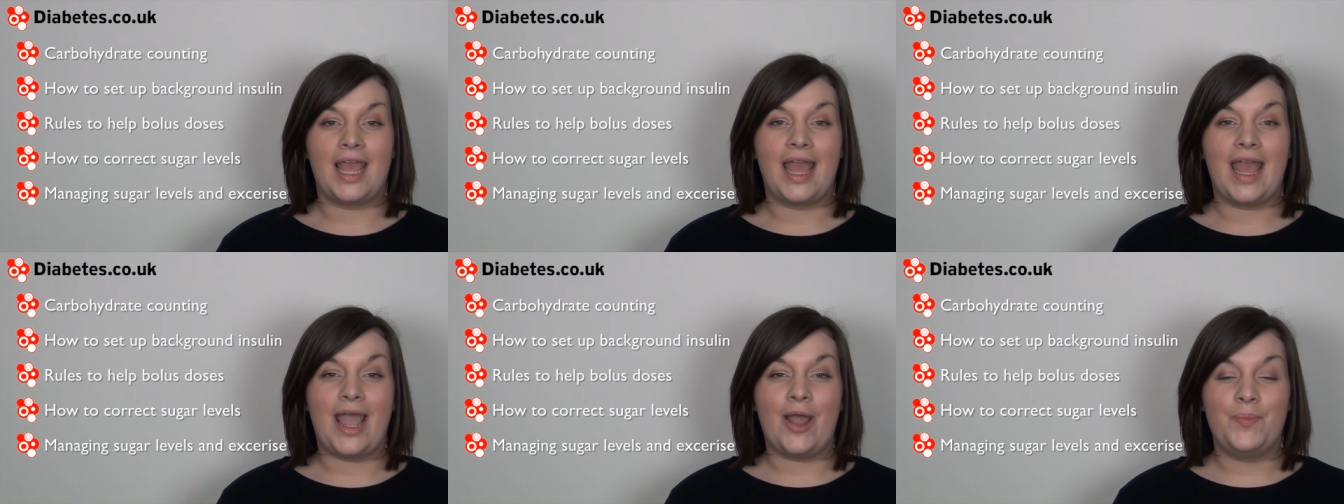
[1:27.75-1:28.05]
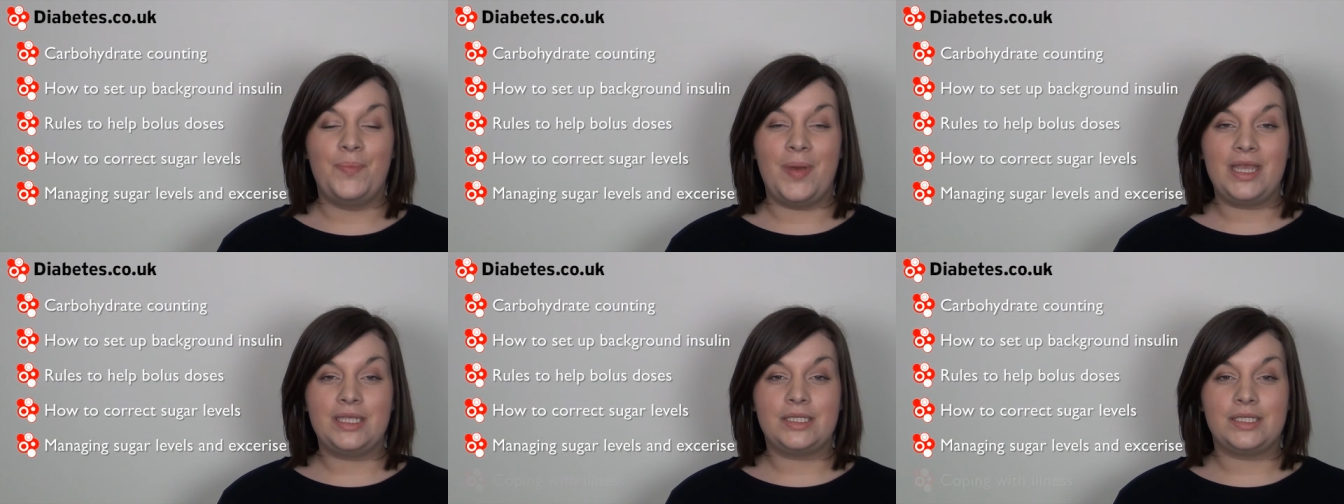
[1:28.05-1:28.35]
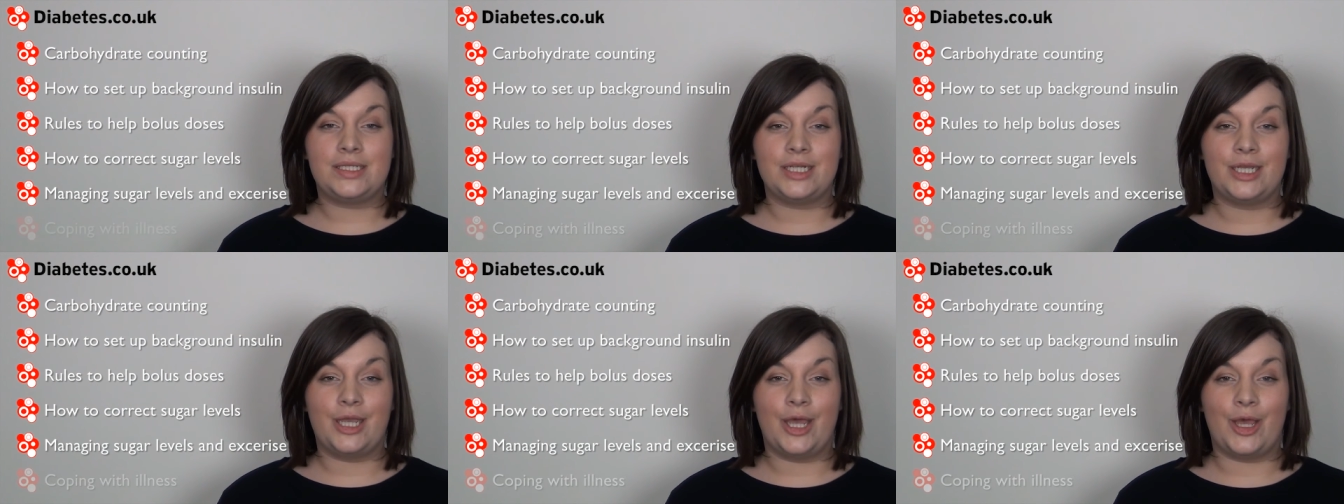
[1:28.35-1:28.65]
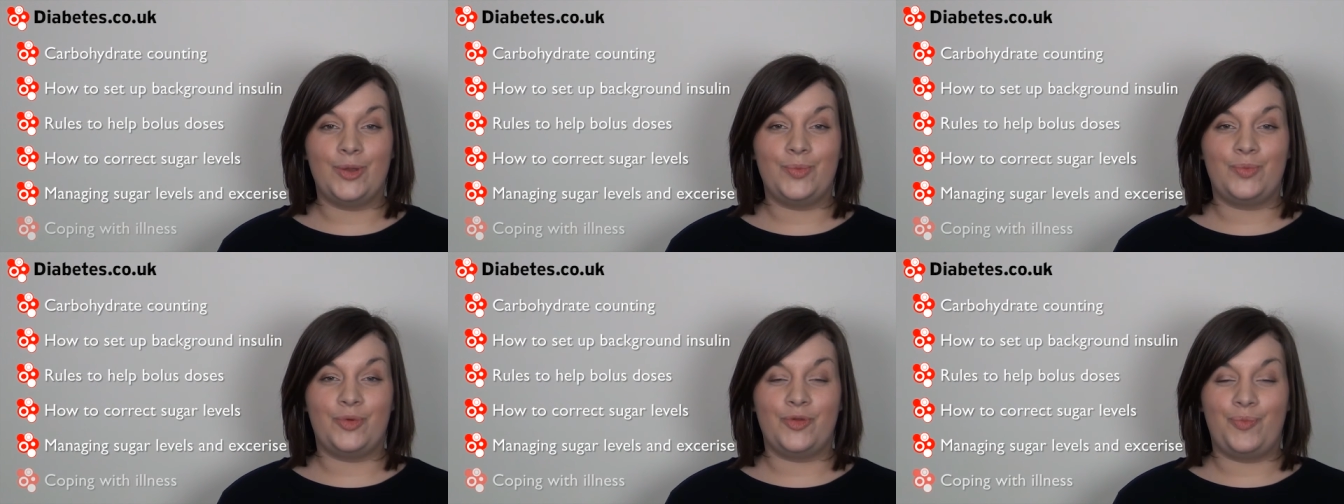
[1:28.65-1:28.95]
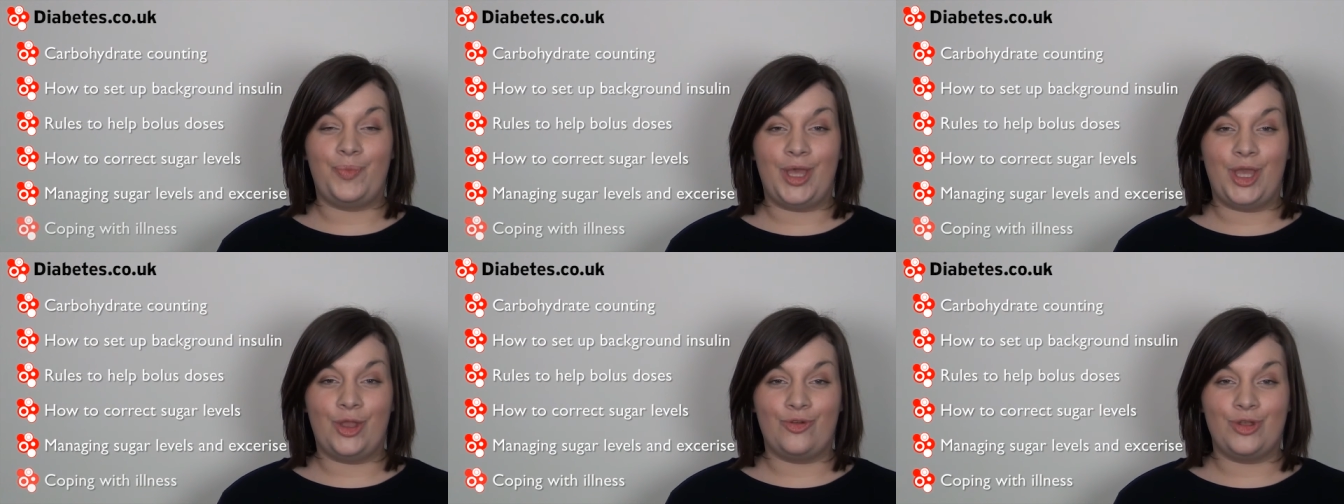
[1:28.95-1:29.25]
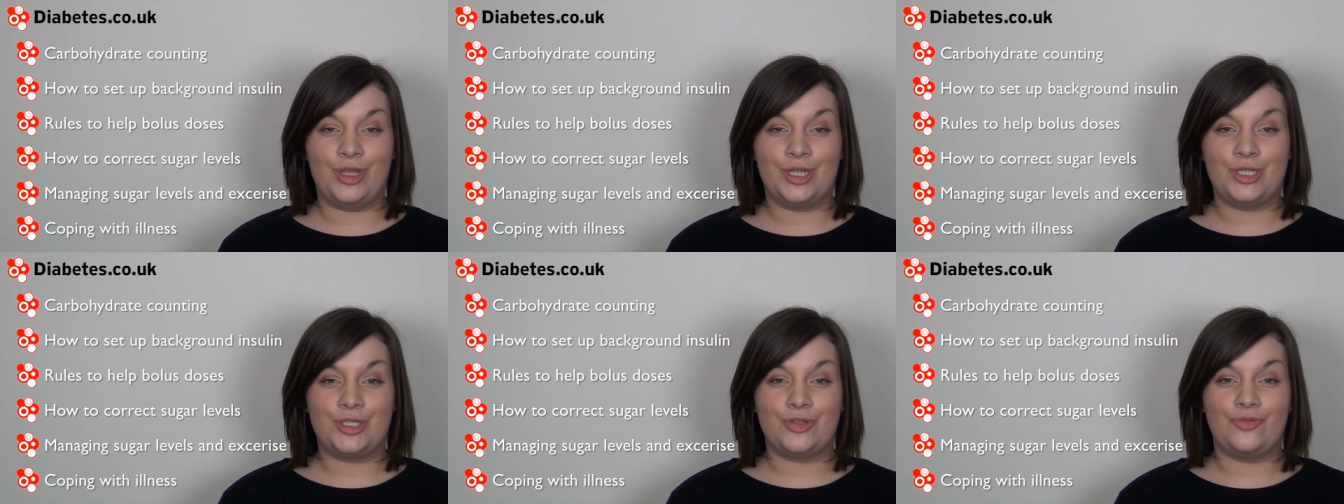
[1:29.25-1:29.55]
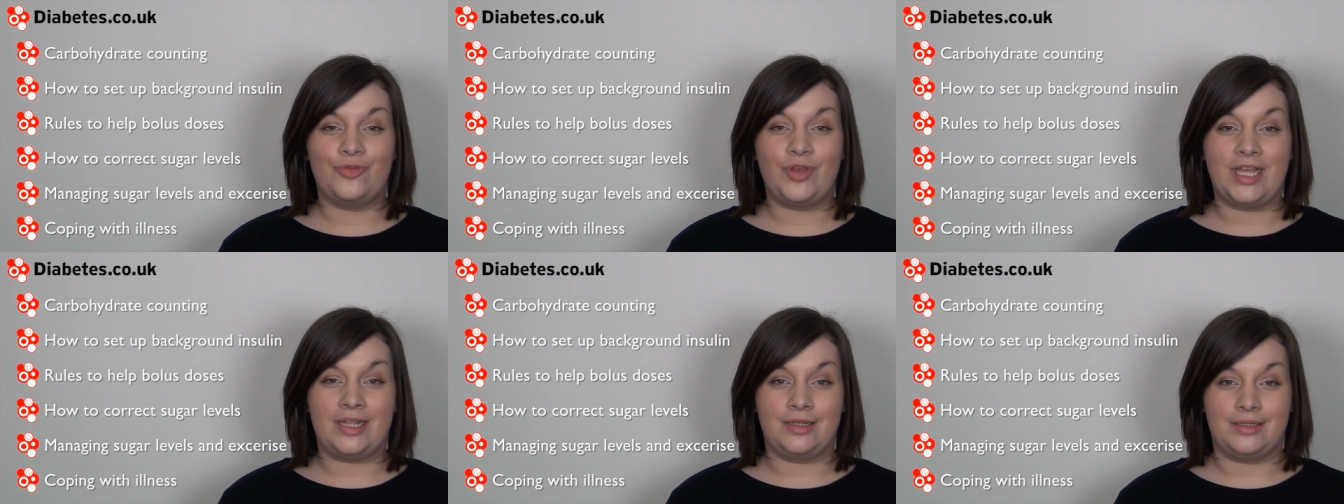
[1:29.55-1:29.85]
how best to cope with periods
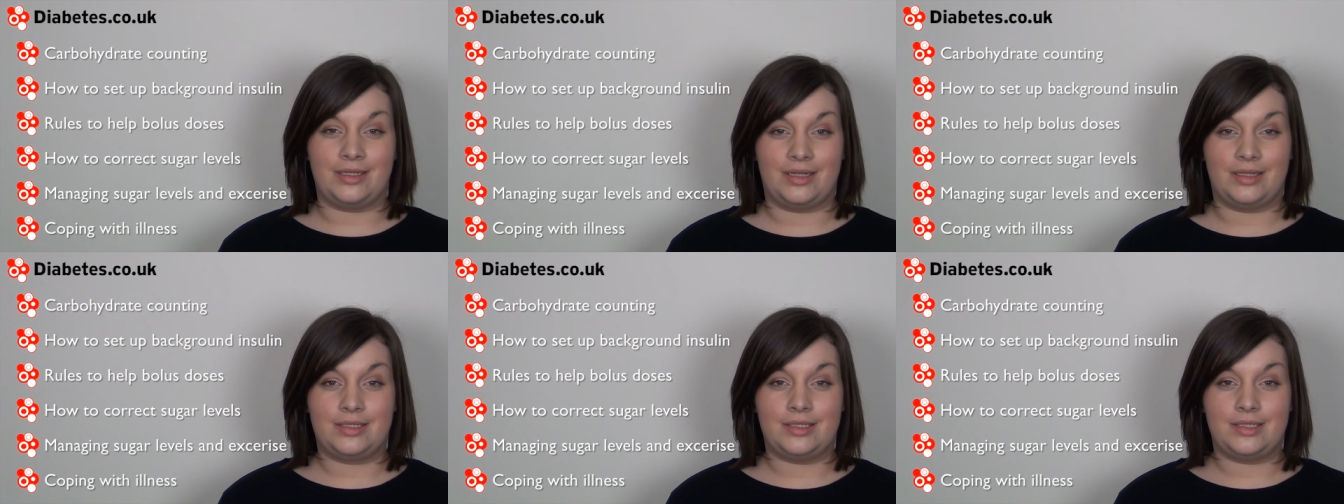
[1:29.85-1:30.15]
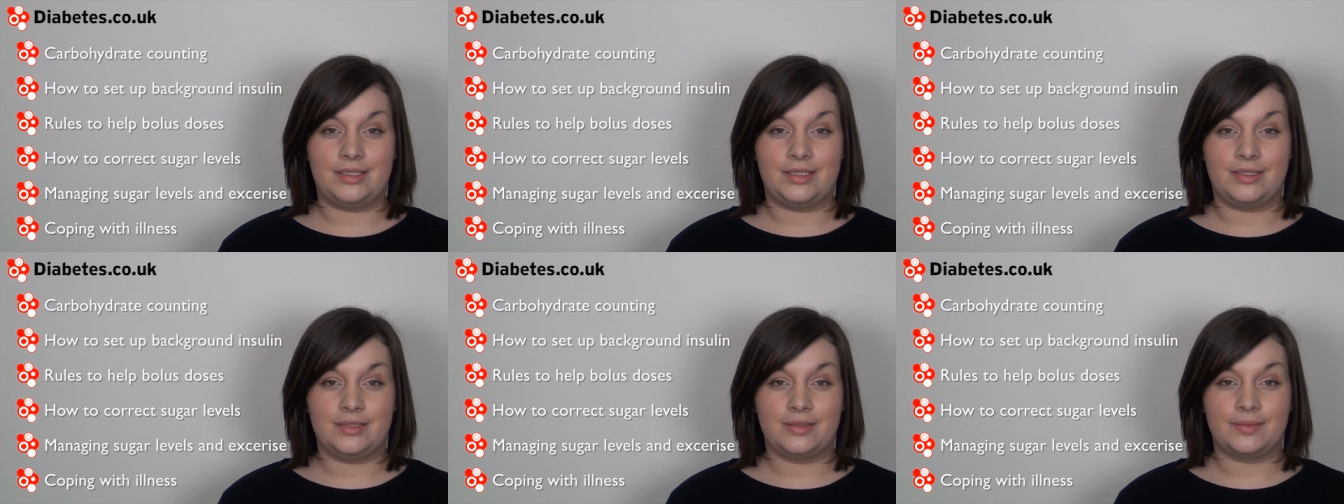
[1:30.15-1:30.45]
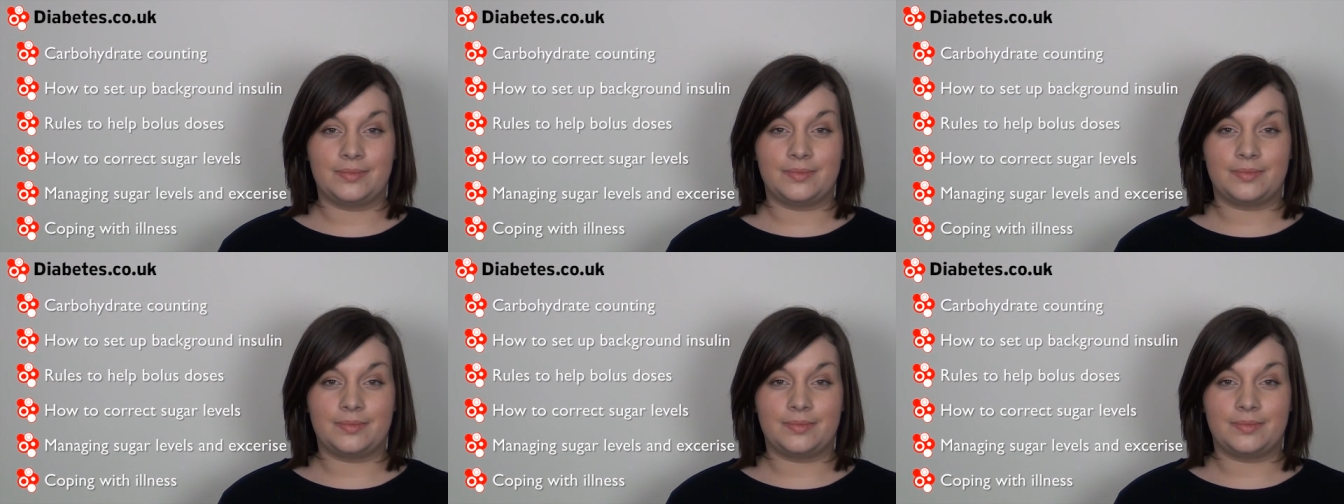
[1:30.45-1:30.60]
of illness.